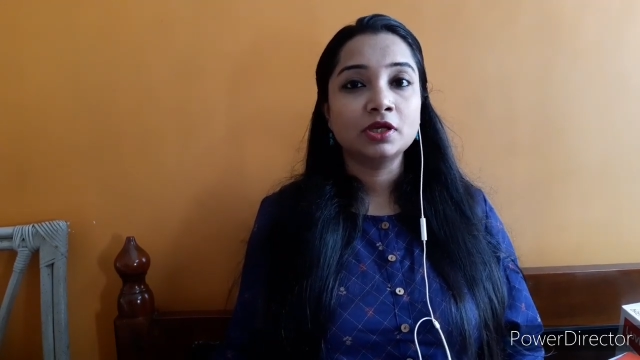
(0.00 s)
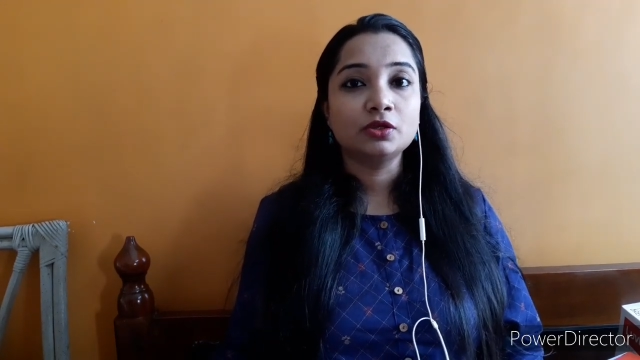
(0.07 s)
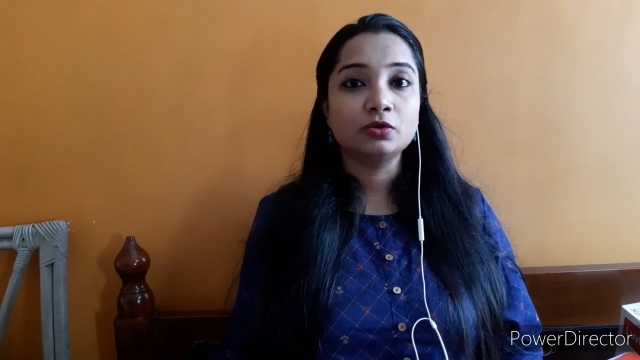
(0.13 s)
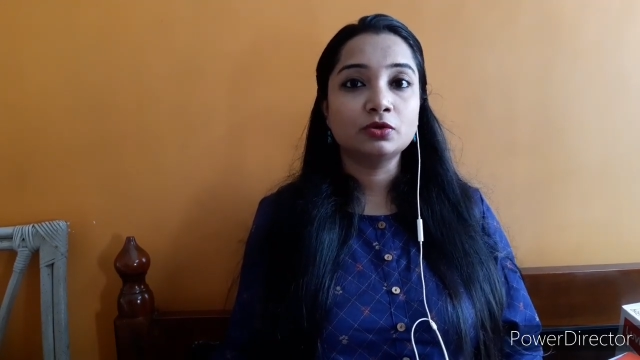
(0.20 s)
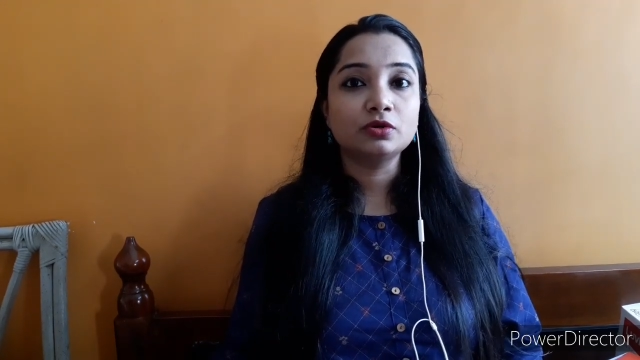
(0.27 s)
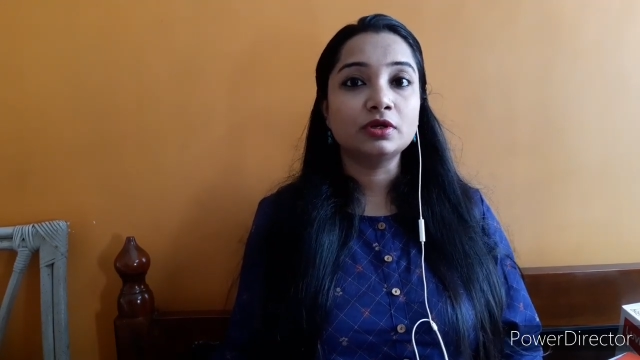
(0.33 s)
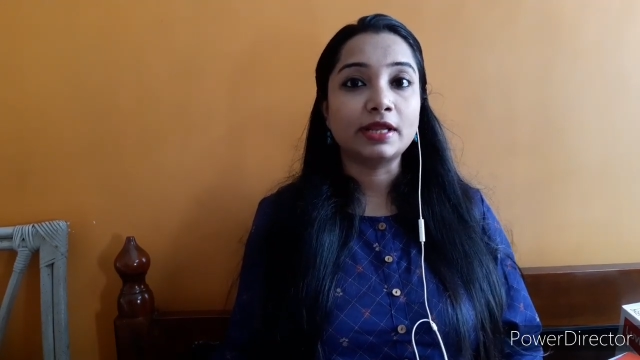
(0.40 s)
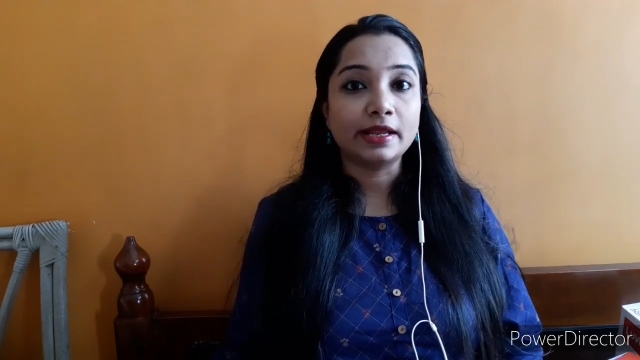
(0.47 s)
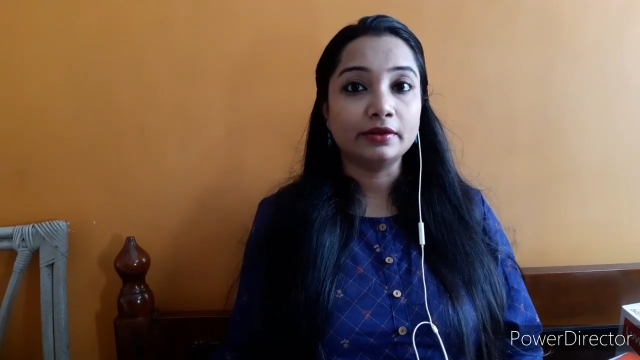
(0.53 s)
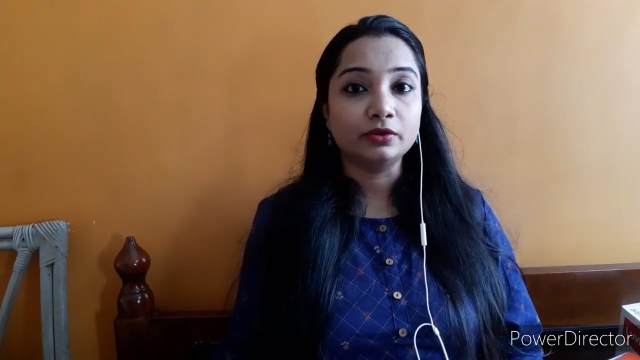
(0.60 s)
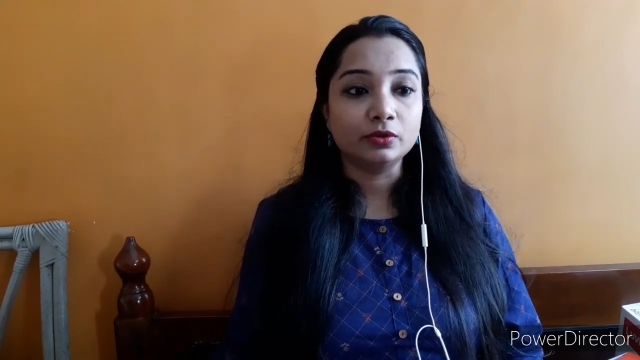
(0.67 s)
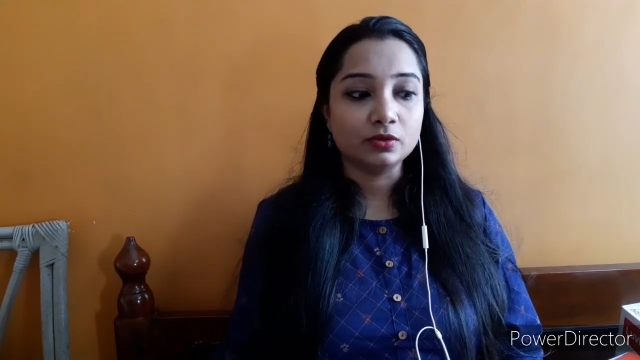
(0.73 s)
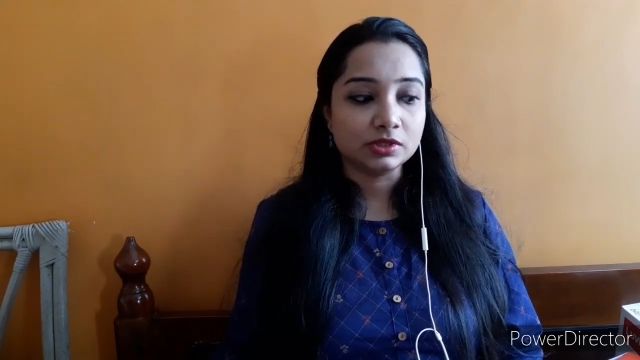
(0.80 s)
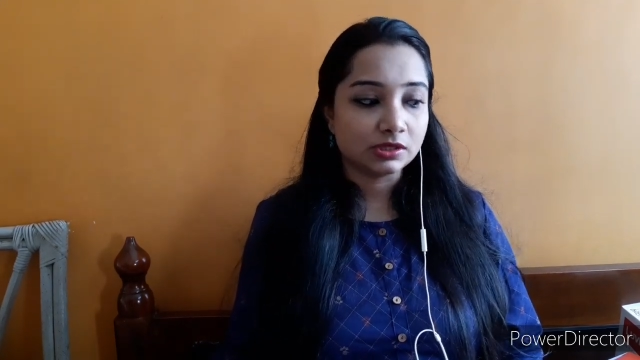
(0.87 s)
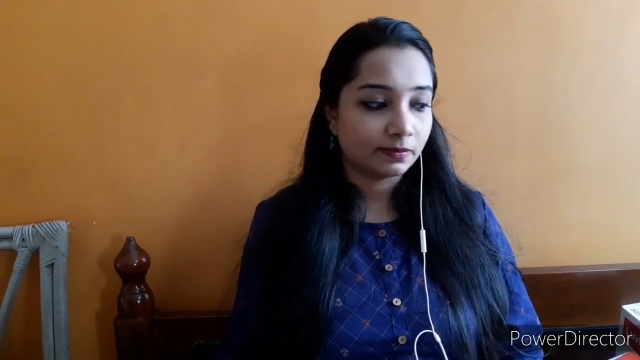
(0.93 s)
you could
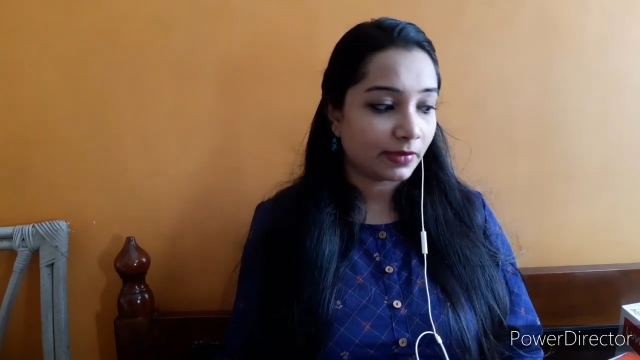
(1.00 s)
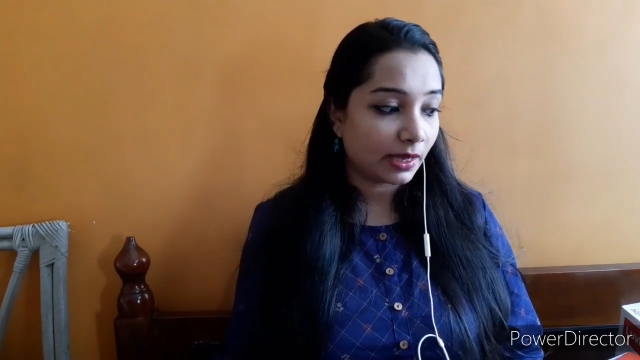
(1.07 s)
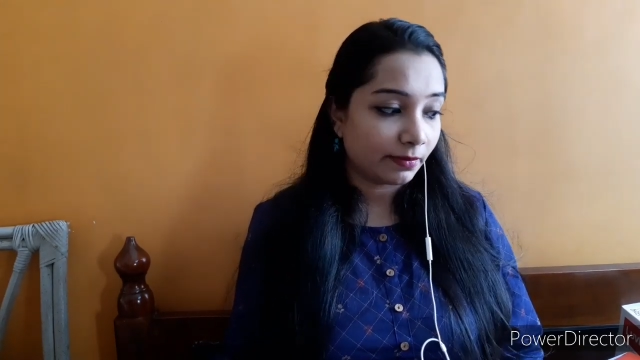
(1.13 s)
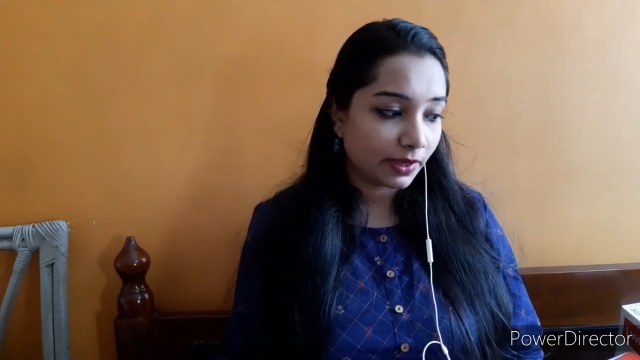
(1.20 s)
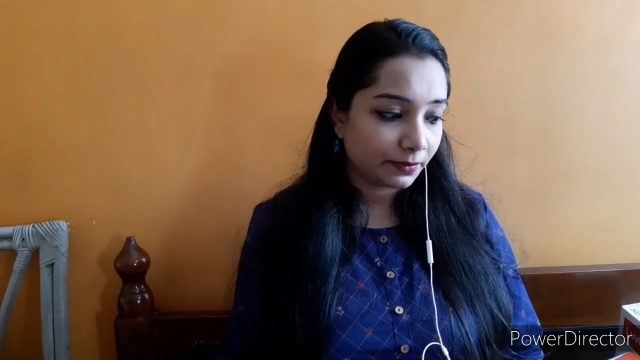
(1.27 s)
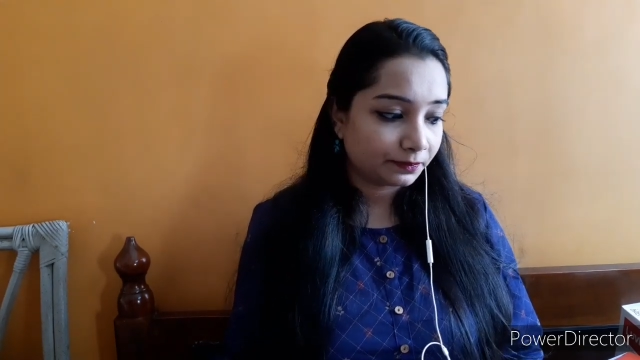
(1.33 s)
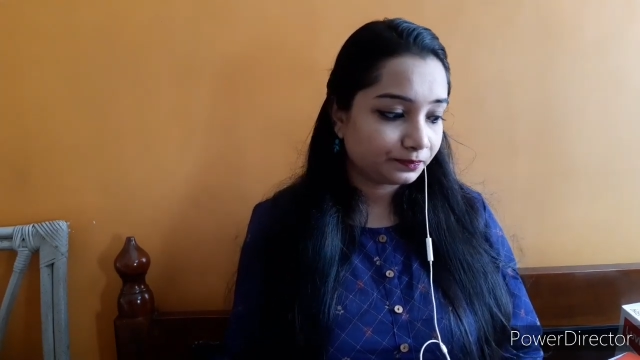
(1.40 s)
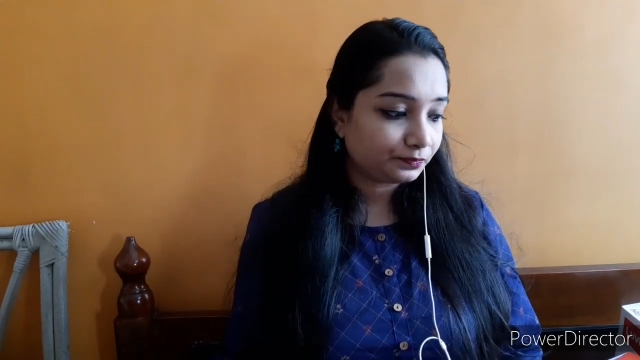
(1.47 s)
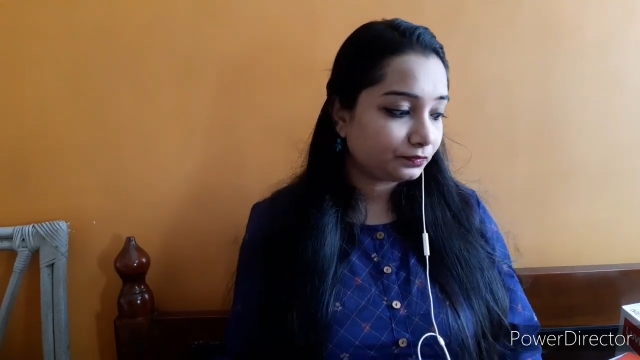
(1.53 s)
get those maybe.